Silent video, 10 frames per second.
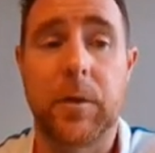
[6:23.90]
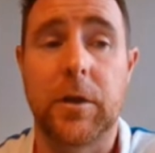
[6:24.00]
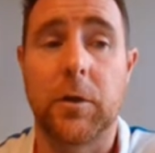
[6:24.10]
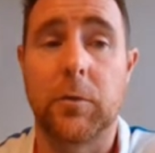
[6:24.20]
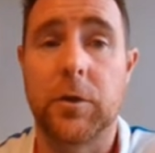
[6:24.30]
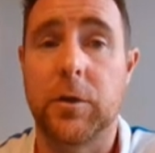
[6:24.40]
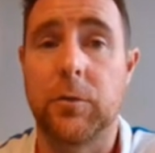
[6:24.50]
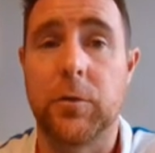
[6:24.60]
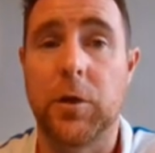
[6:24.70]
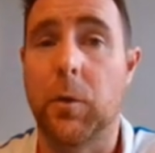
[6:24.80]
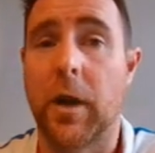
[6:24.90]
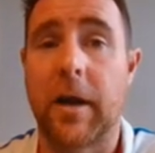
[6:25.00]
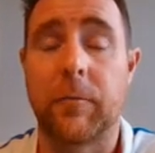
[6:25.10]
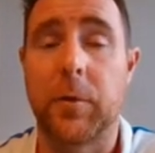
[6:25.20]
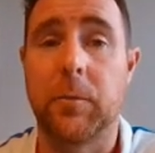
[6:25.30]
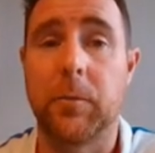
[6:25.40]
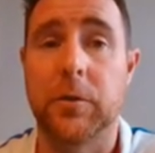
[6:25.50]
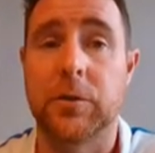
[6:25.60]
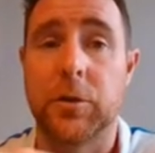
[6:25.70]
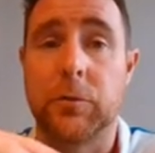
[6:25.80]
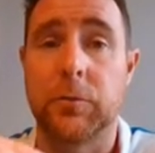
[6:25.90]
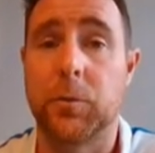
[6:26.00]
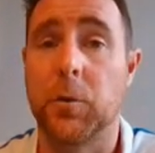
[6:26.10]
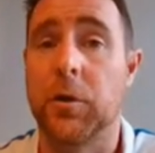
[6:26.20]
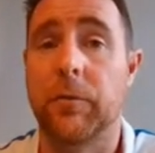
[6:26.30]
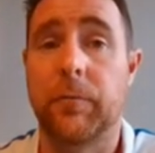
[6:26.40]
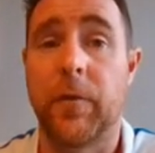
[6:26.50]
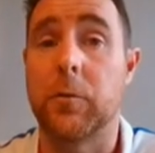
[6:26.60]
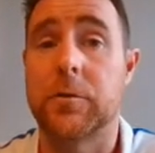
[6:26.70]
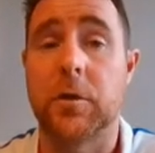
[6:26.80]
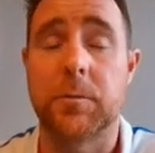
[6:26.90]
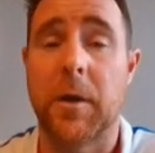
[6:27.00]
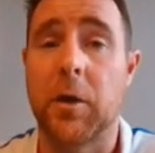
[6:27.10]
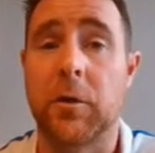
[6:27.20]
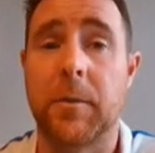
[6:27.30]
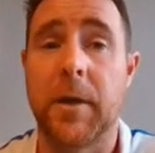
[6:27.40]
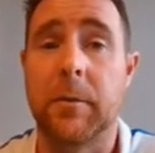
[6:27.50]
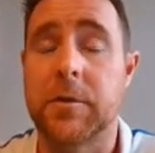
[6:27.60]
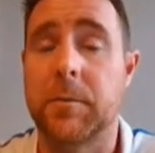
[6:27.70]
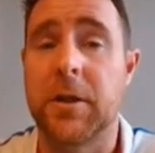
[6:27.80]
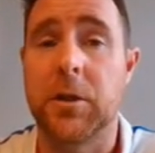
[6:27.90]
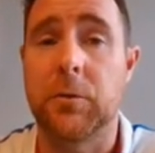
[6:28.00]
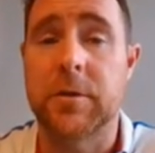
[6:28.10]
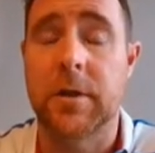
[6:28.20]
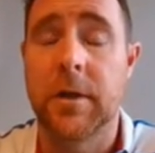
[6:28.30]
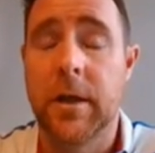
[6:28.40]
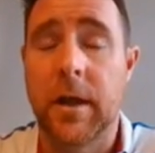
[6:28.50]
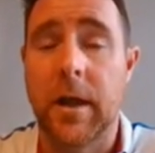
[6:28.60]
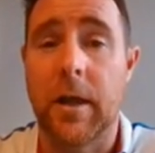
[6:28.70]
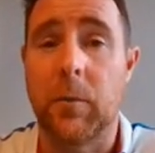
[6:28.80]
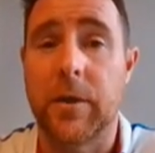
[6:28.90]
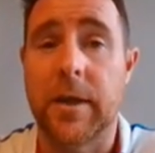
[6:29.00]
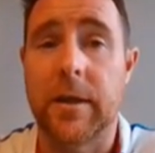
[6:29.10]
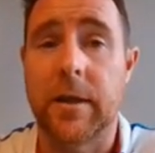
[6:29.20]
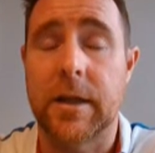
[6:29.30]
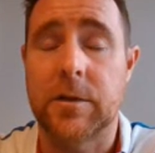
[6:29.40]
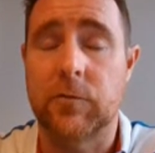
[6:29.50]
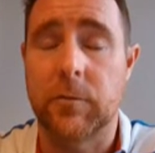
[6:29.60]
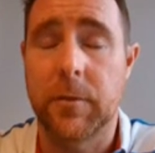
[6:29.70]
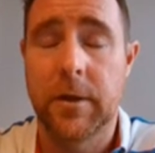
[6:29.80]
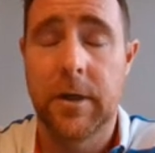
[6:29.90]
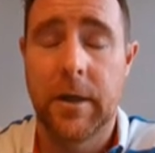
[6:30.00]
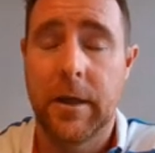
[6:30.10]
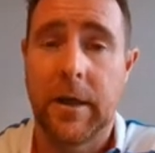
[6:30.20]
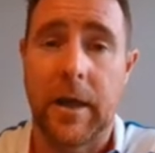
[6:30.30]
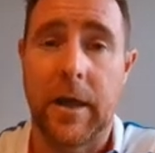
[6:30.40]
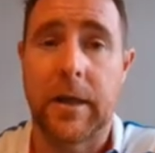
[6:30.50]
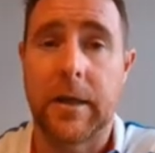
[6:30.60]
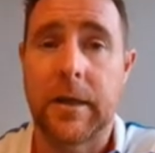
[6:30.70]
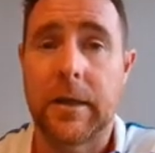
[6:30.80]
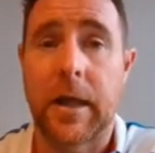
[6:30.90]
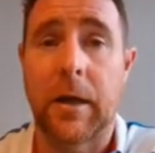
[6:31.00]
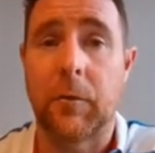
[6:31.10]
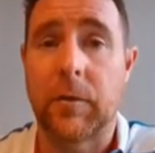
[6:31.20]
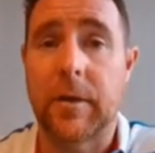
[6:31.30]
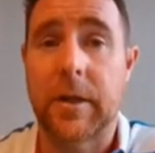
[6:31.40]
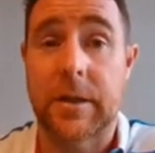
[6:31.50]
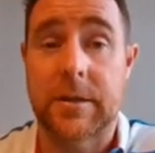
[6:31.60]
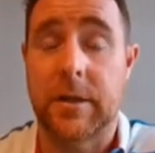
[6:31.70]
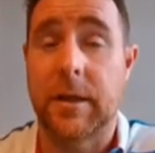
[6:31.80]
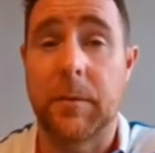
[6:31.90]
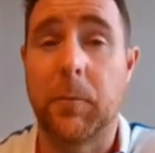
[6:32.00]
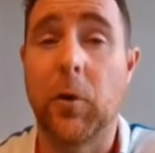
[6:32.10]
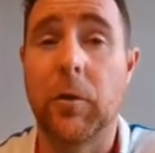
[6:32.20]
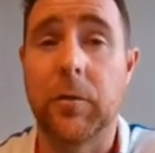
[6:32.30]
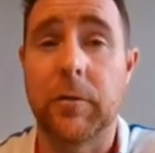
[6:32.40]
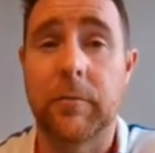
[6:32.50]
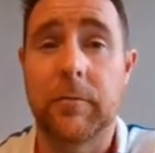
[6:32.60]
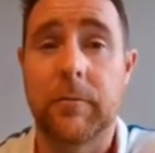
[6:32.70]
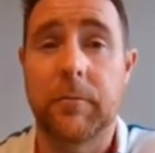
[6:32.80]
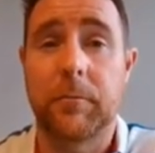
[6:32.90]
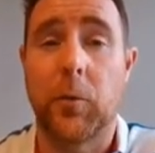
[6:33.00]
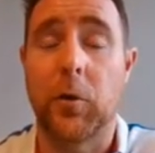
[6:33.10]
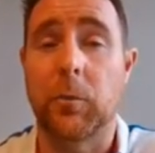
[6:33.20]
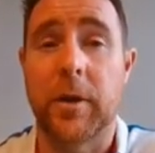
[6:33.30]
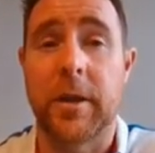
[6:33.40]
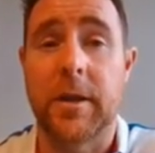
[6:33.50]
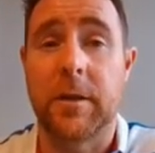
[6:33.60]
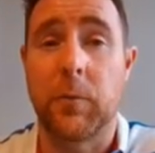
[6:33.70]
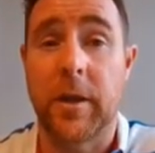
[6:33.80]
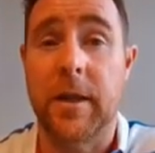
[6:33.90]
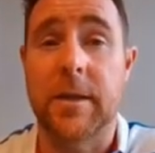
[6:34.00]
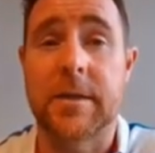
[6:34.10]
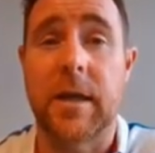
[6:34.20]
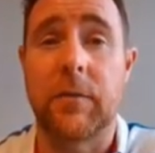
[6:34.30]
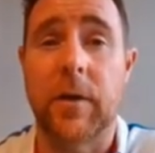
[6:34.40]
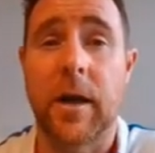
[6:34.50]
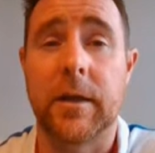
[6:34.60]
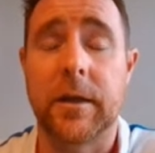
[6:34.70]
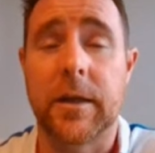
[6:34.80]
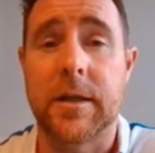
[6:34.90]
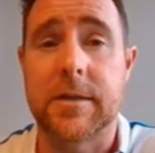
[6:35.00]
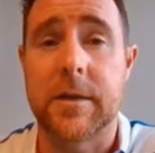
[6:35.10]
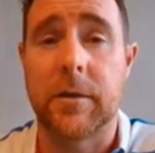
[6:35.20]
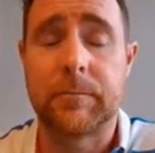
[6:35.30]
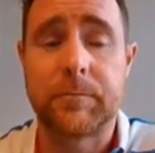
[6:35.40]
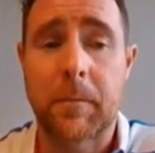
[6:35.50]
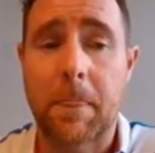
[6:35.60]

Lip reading: you will have pupils whose work photos may only be able to be used within the classroom. Now, that's an important point within the safeguarding, is that